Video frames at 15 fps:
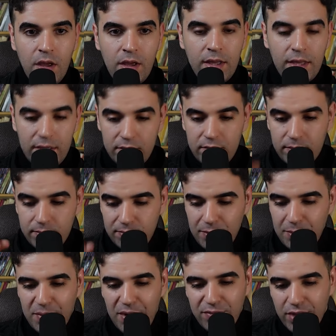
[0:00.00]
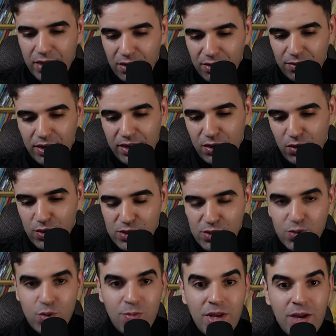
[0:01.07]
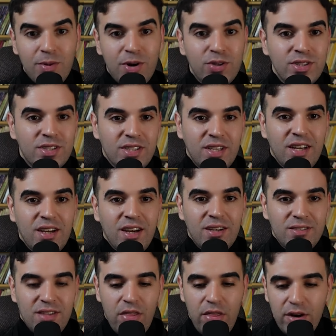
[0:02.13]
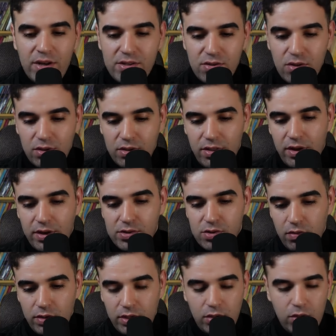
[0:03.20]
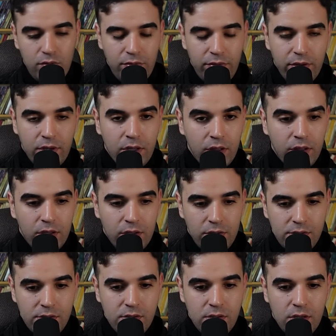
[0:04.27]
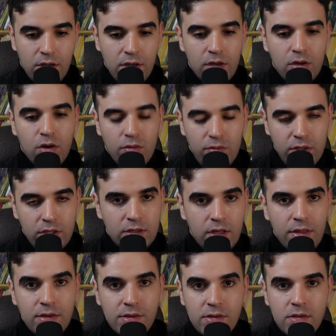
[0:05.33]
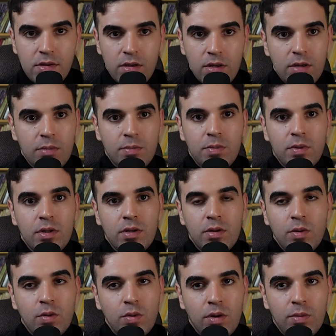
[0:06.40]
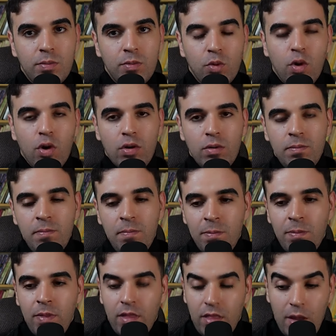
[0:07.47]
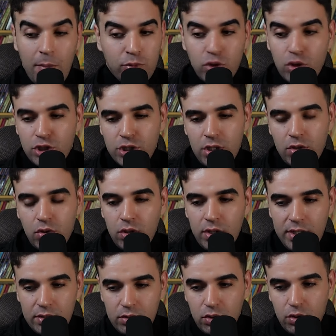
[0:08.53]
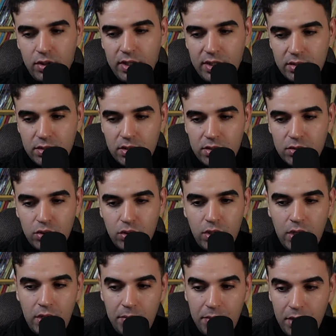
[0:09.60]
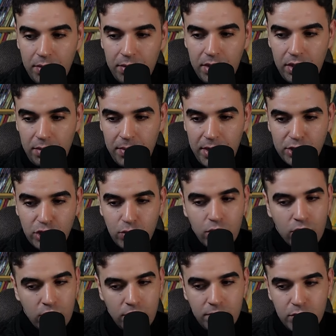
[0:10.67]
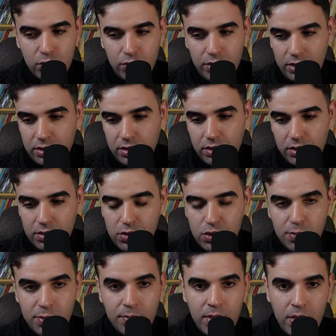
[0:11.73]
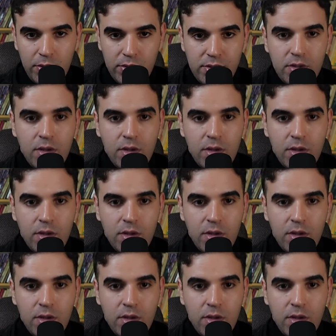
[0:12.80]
Uh, my final question will be about uh, the, resol the, resolving of uh, the, this uh, conflict and this uh, war that potentially could, lead, could lead uh, to a, a, major war between superpowers,